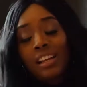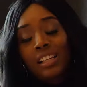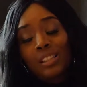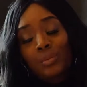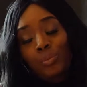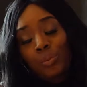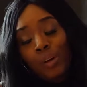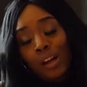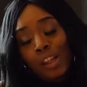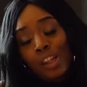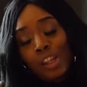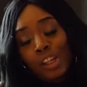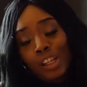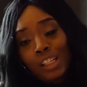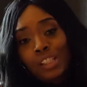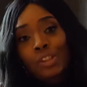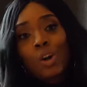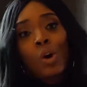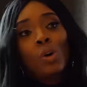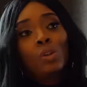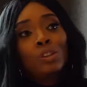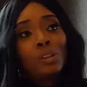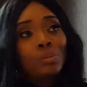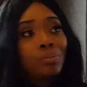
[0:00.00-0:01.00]
His
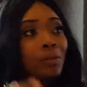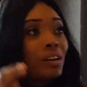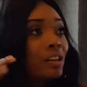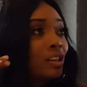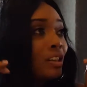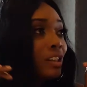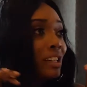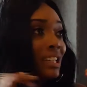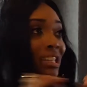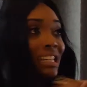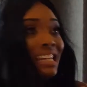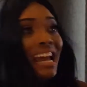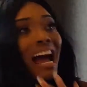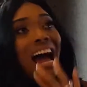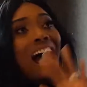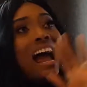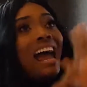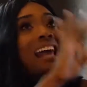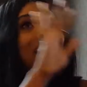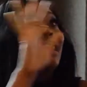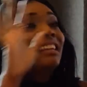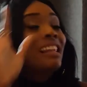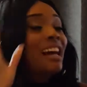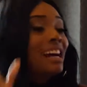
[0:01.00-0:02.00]
older brother, he
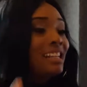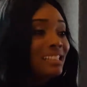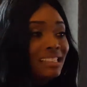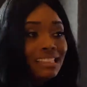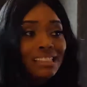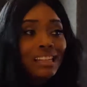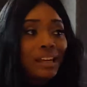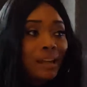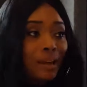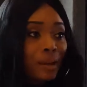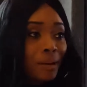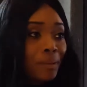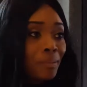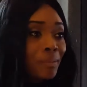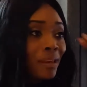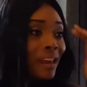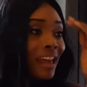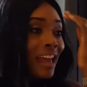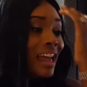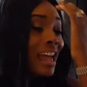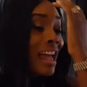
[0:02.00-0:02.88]
idolizes him.